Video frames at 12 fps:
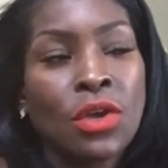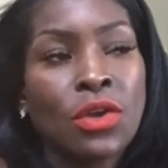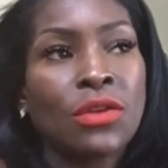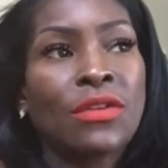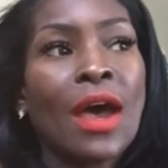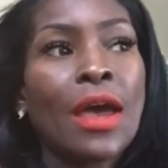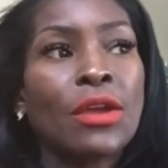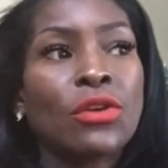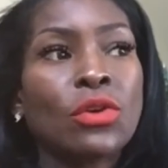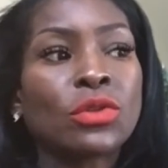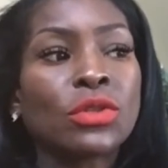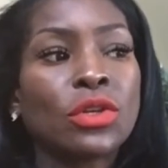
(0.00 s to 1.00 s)
your diet,
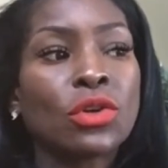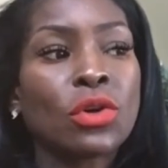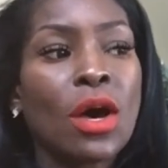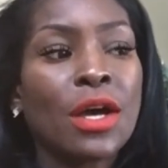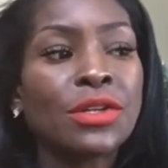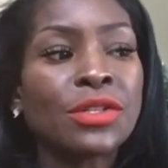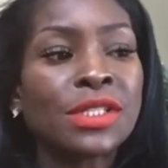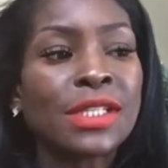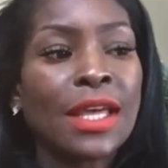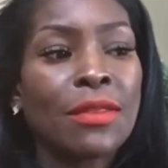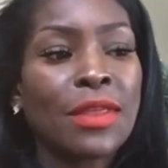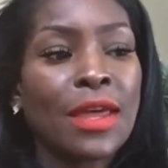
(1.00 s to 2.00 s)
you'll
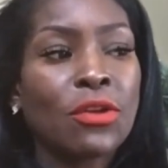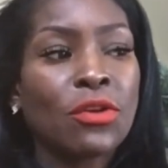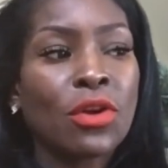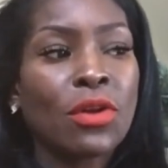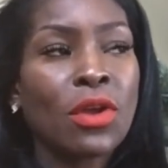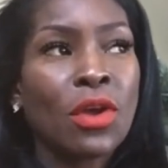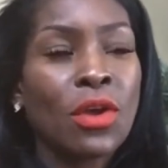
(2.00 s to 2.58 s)
understand that you're